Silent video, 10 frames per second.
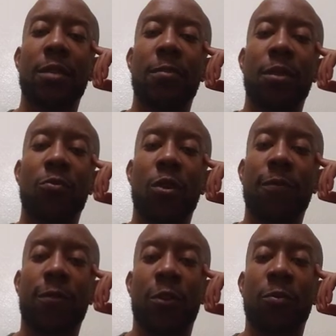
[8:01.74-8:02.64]
have been rough
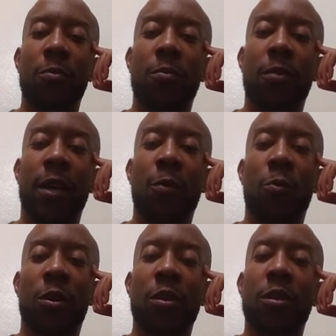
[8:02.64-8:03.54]
for you at
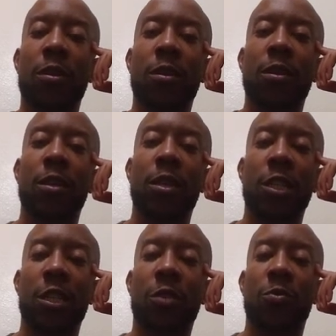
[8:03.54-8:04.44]
work.
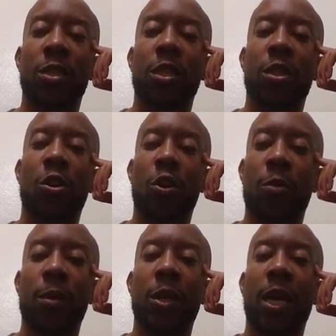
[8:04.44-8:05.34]
She just wants to
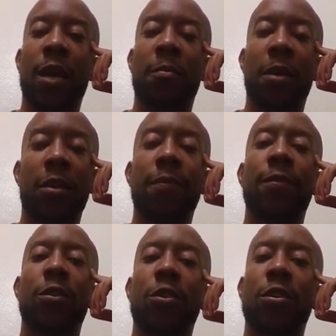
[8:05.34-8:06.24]
calm you down, make you
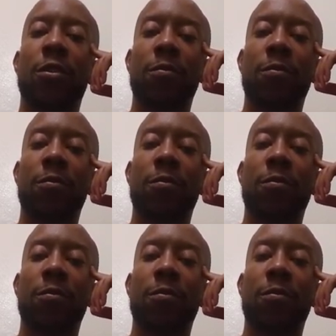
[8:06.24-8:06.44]
feel good.